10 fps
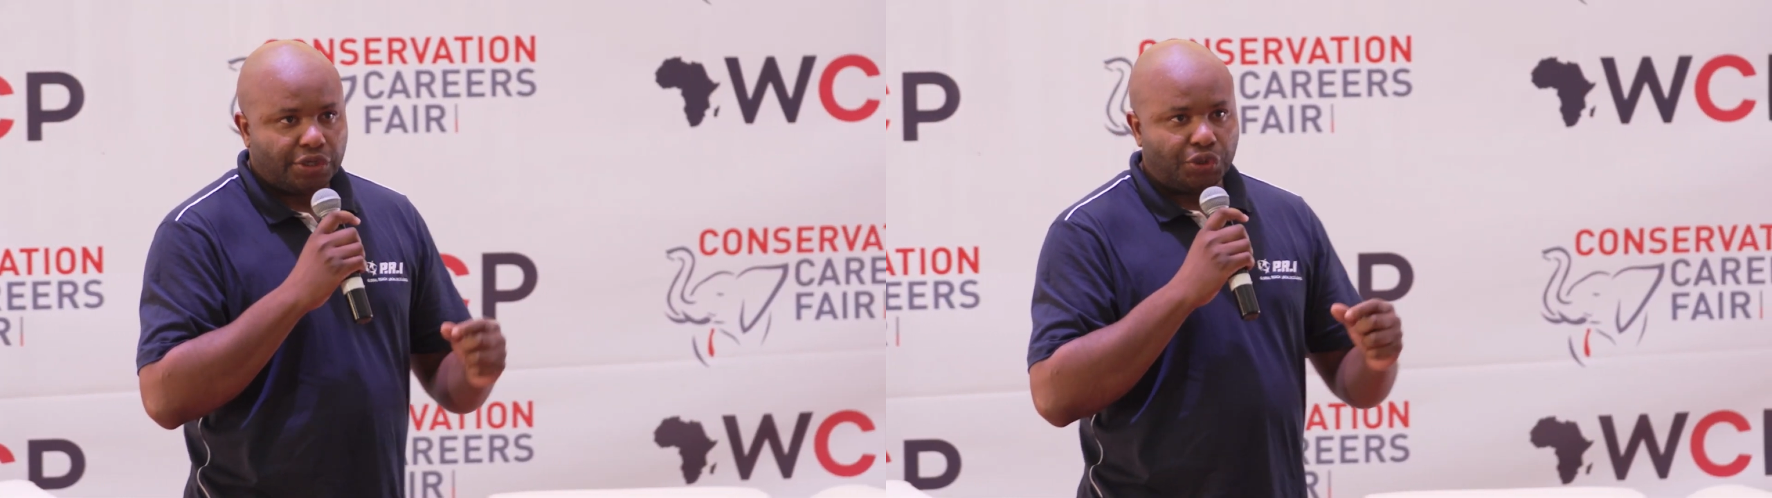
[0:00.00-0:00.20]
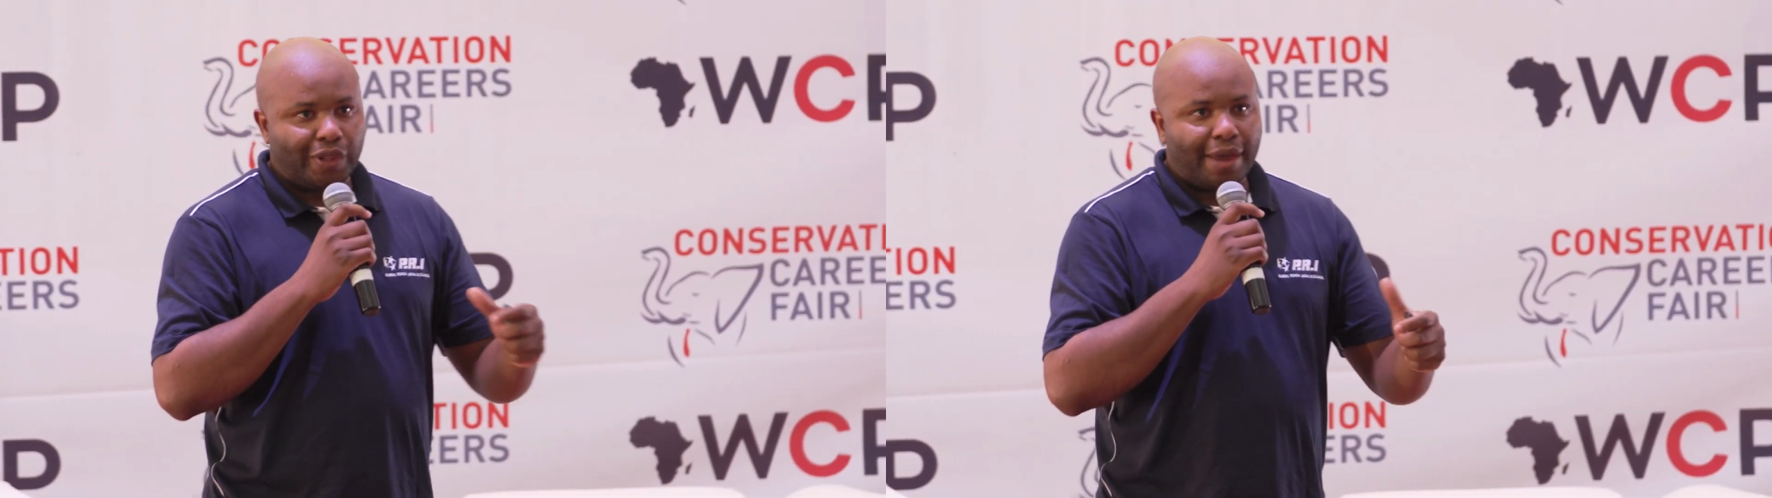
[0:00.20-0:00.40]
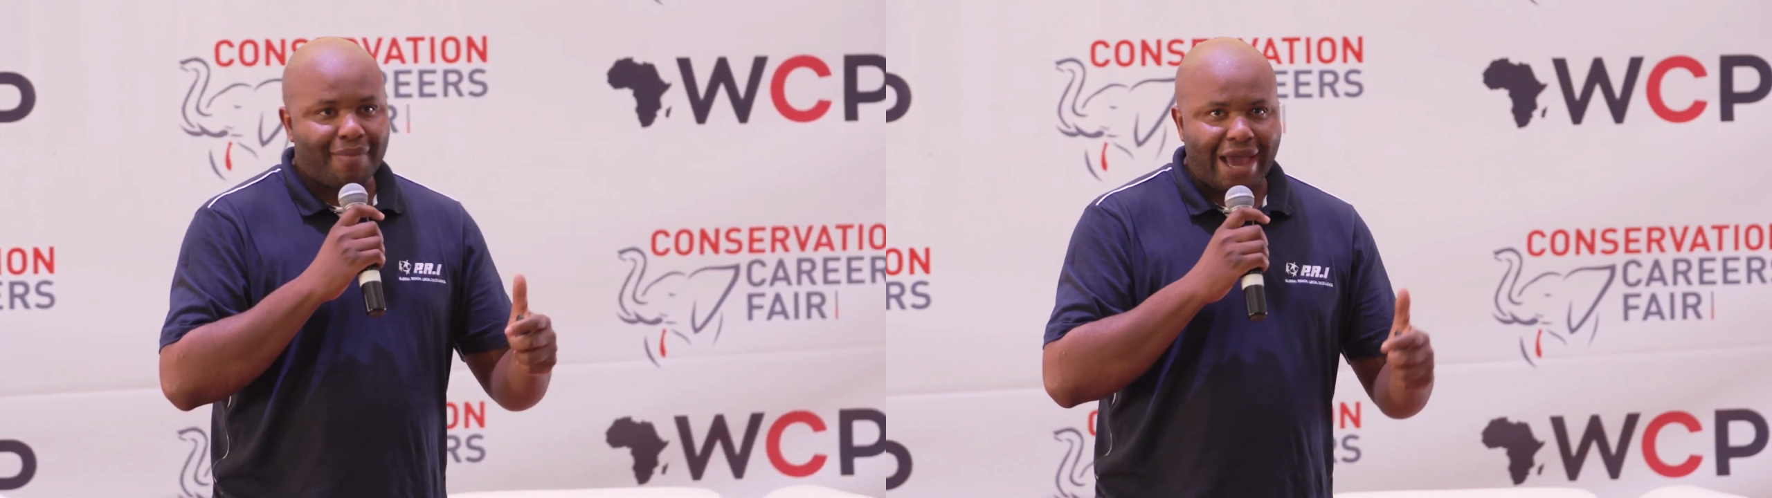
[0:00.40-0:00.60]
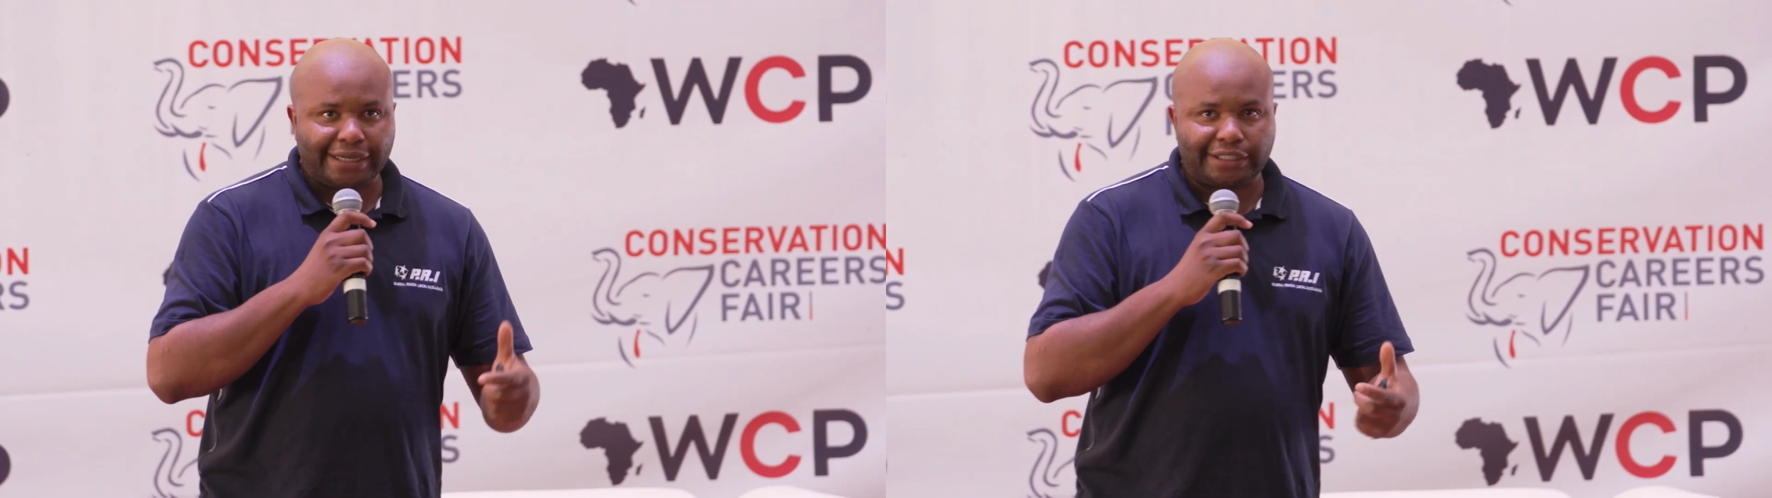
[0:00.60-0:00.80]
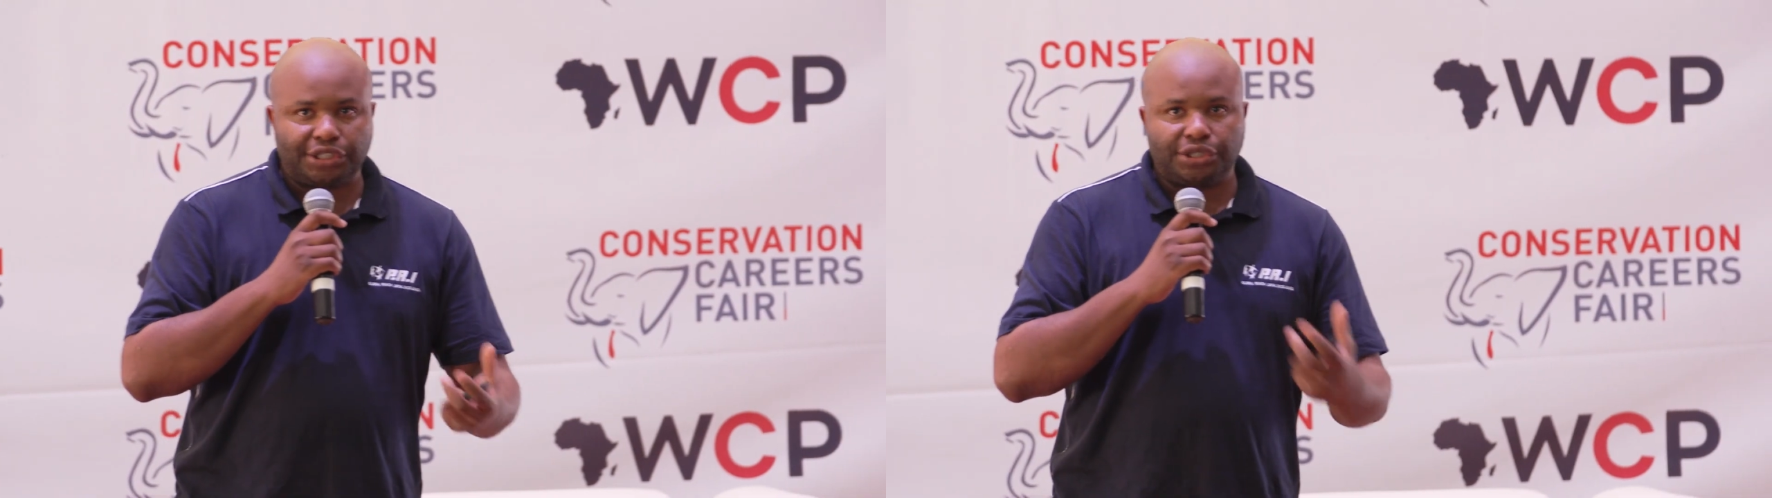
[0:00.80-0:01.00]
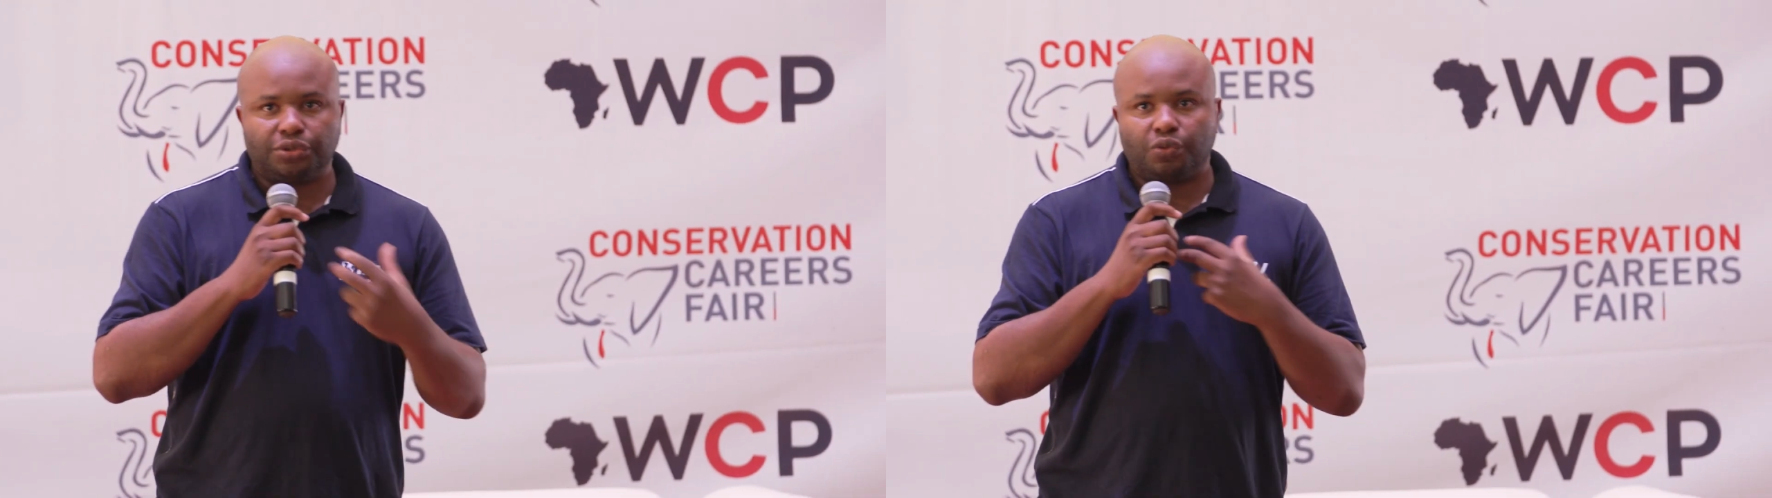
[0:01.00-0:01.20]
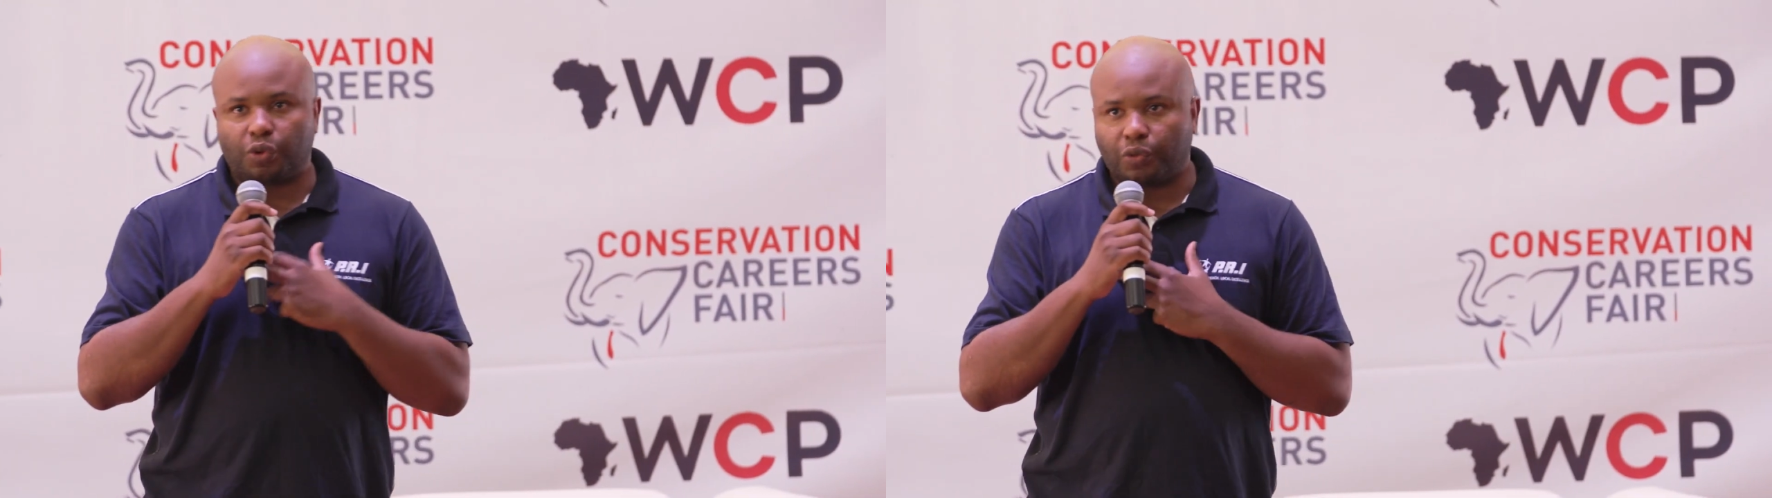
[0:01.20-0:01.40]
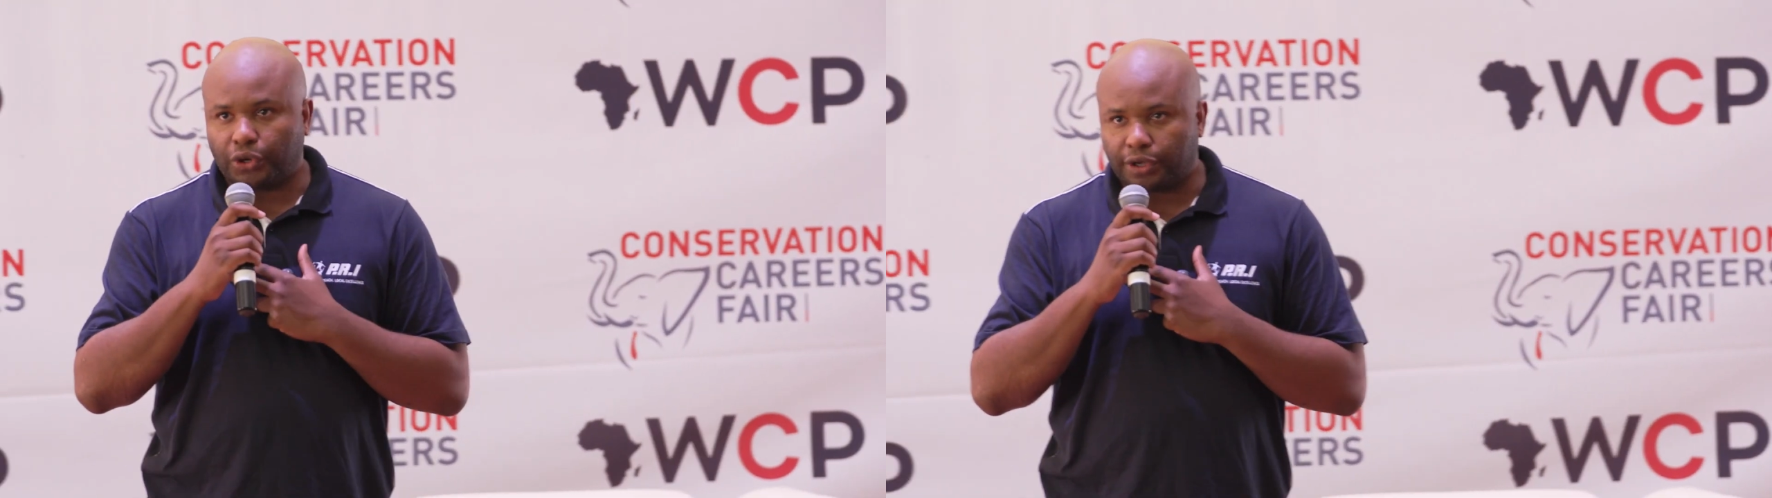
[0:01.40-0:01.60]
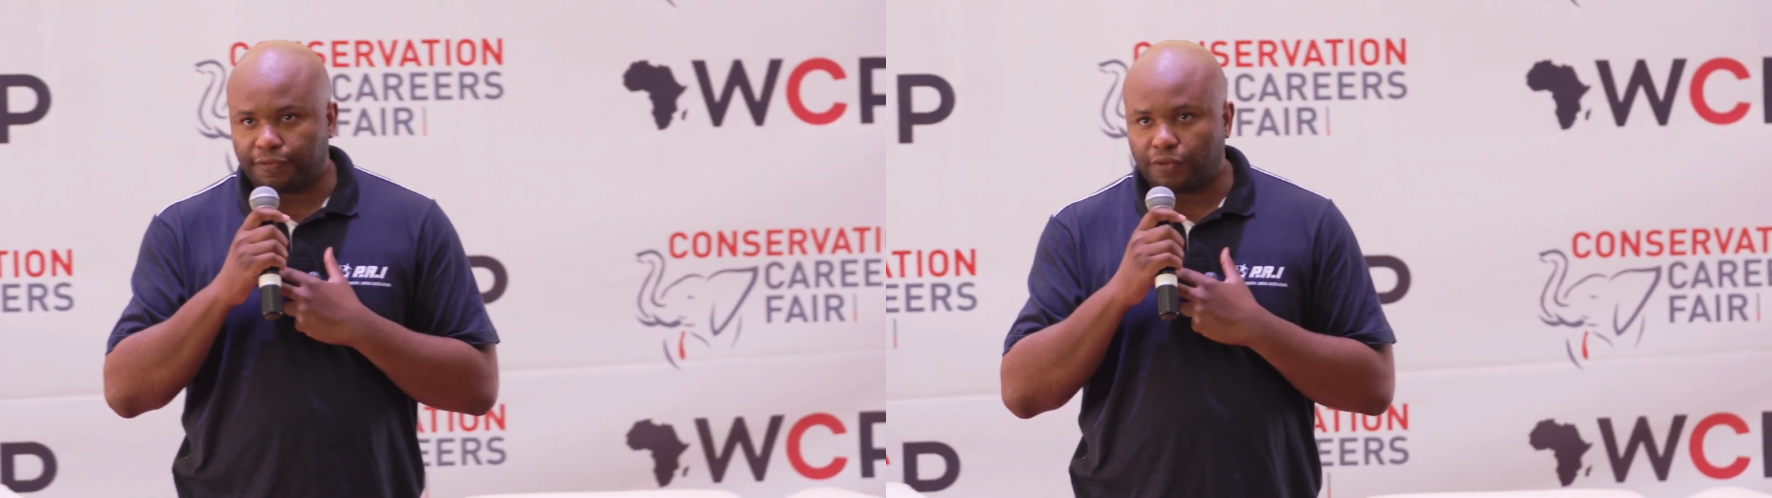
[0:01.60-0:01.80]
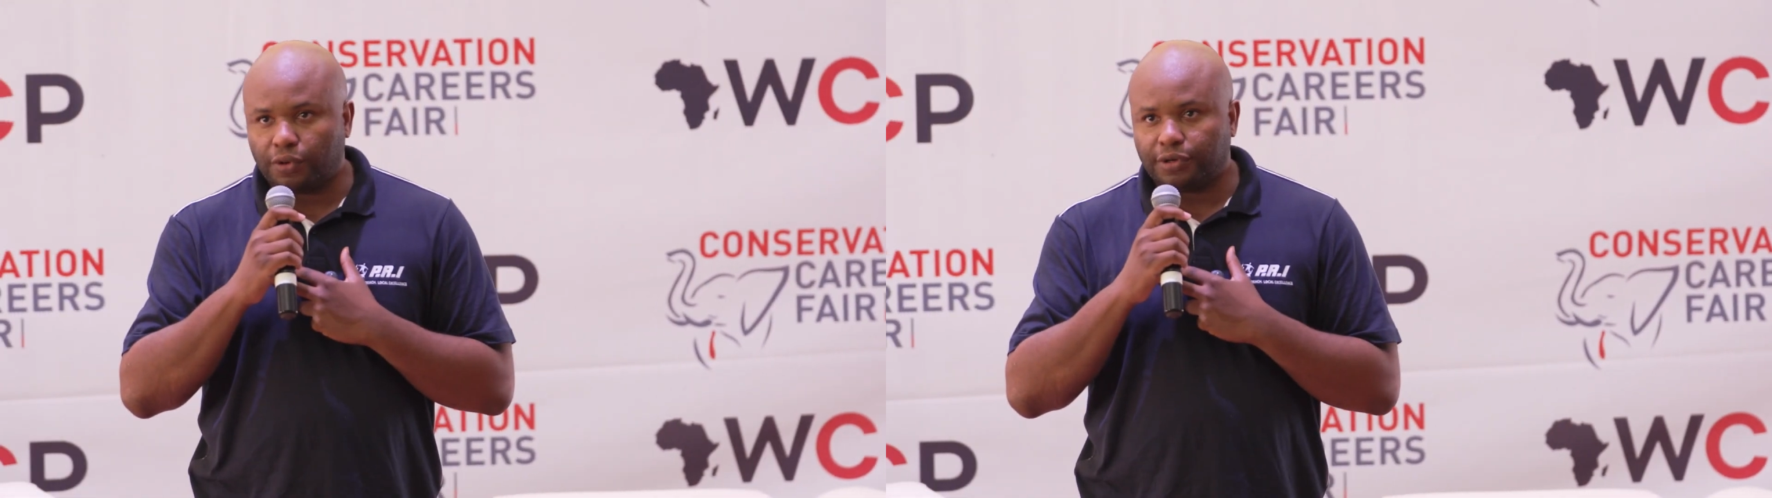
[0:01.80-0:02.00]
Do they match what we're looking
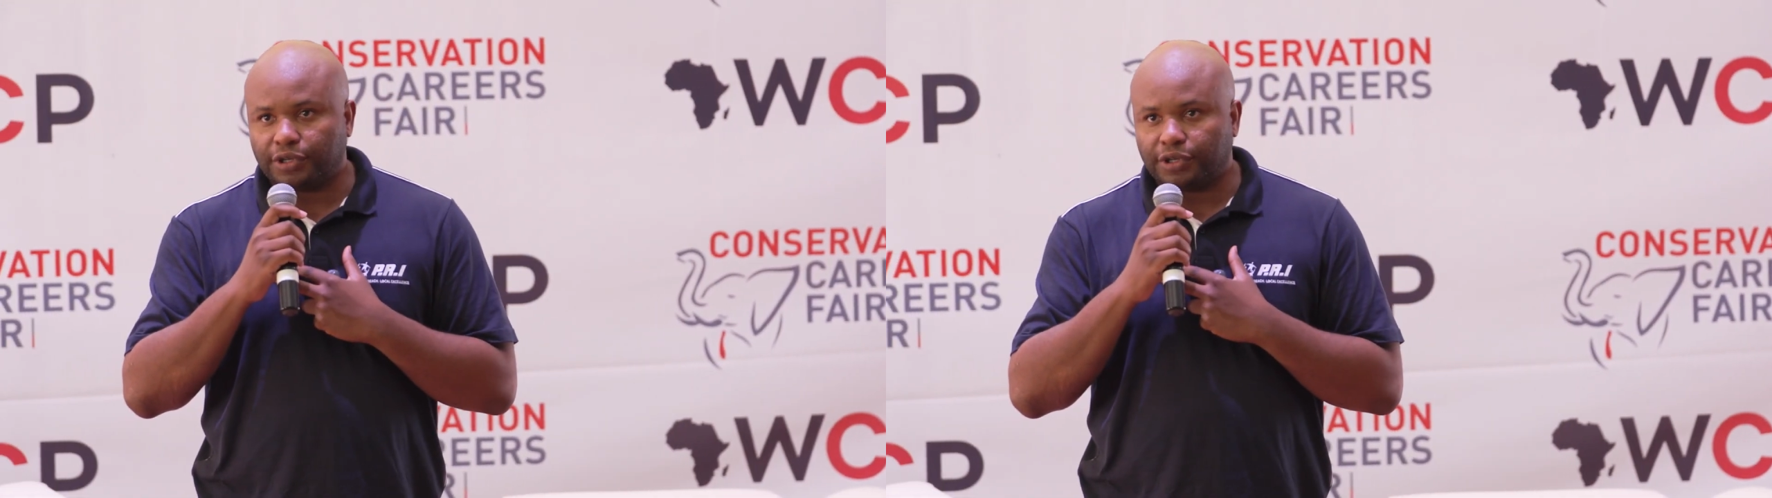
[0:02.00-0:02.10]
for